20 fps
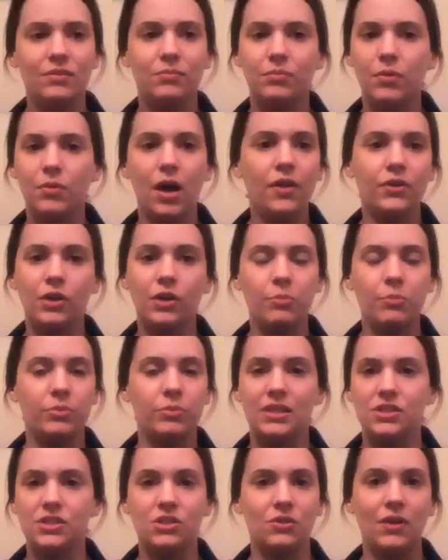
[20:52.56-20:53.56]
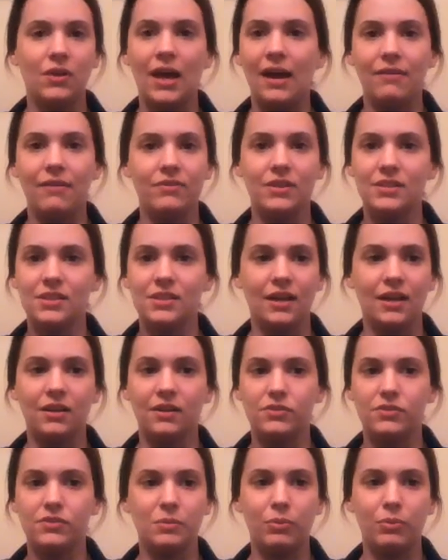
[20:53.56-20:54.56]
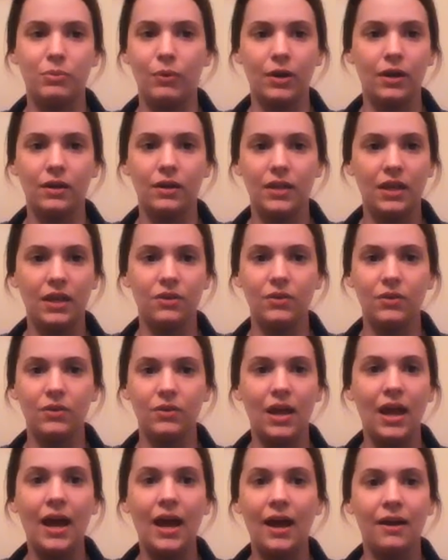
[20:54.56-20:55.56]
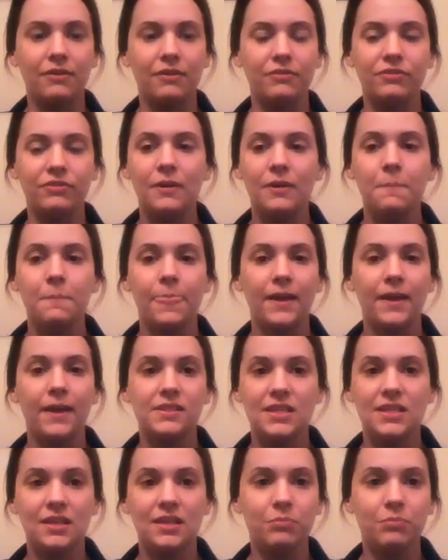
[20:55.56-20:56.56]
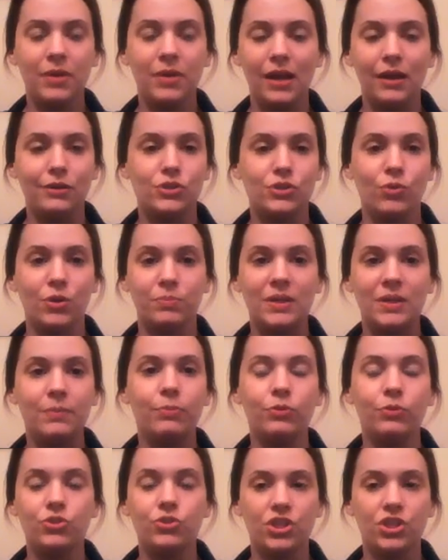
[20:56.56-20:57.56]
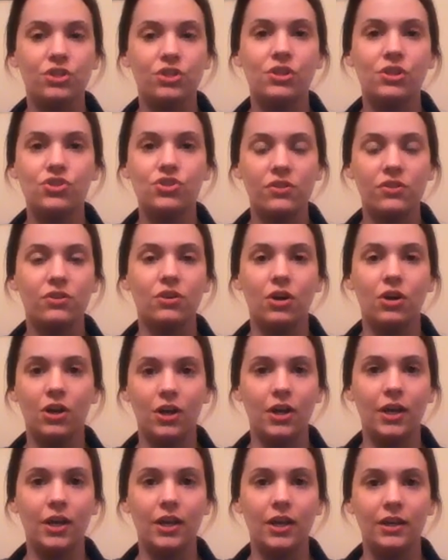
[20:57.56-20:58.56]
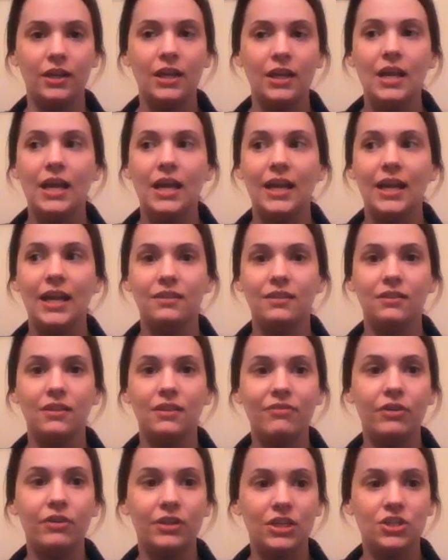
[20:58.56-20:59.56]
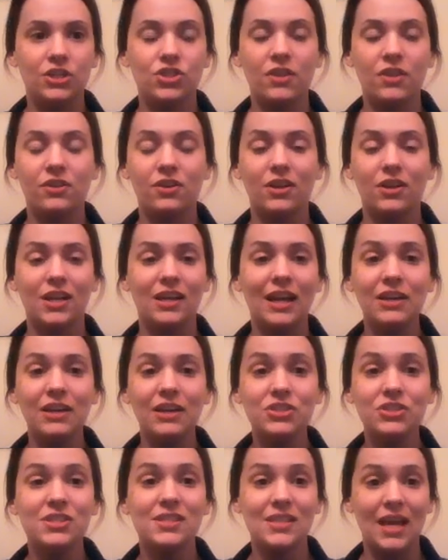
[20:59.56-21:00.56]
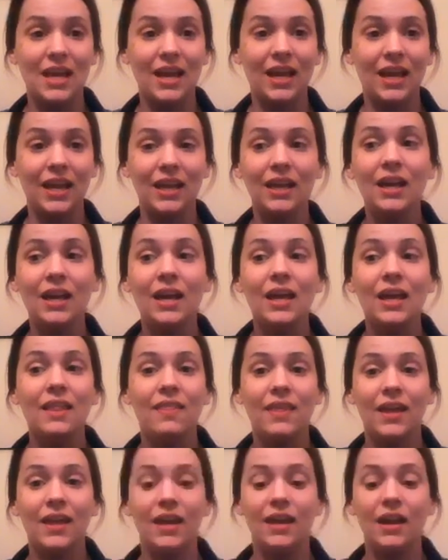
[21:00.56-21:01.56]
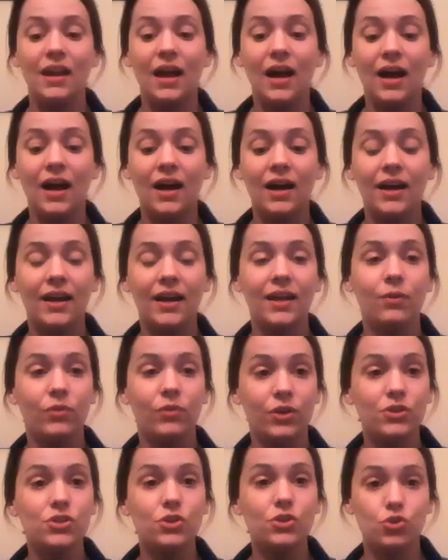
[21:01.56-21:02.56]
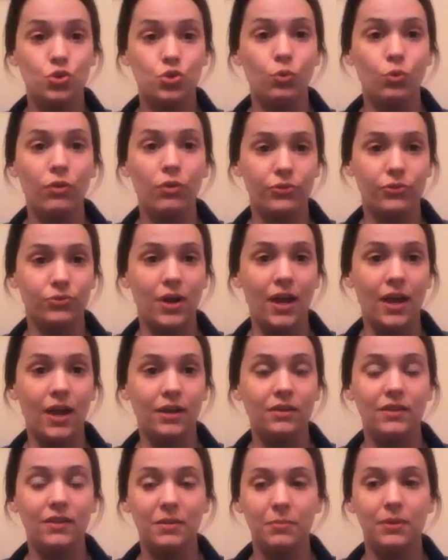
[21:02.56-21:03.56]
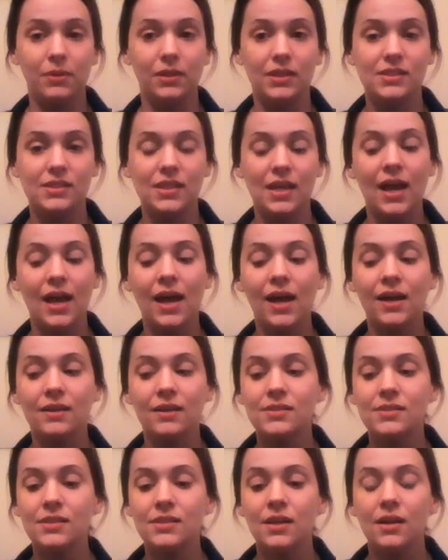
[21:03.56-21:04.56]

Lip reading: other companies don't have this kind of support. They don't have a team page where people cheer each other on and love on each other. Can I just say that there's a jewel thread that Melissa has,